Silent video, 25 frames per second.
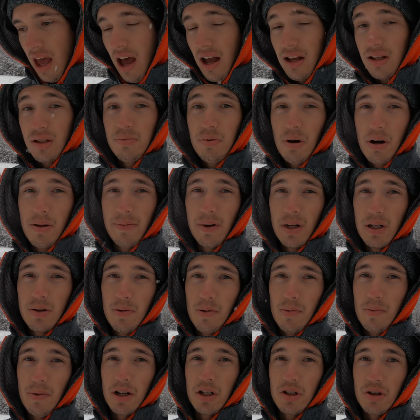yeah, it's pretty much
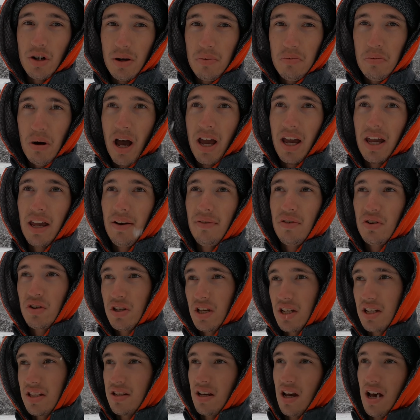been my dream bike ever
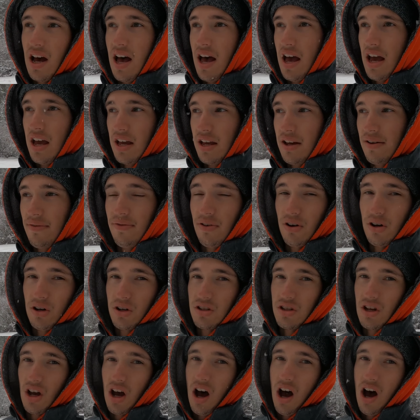since I
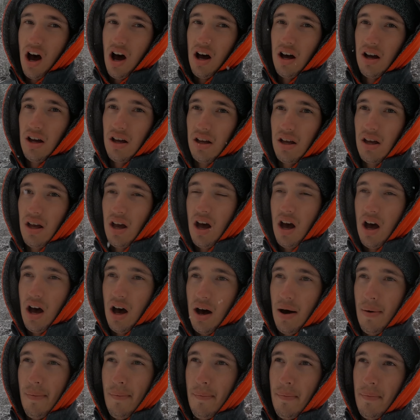first saw,
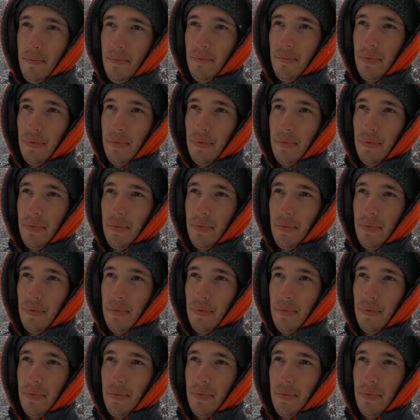I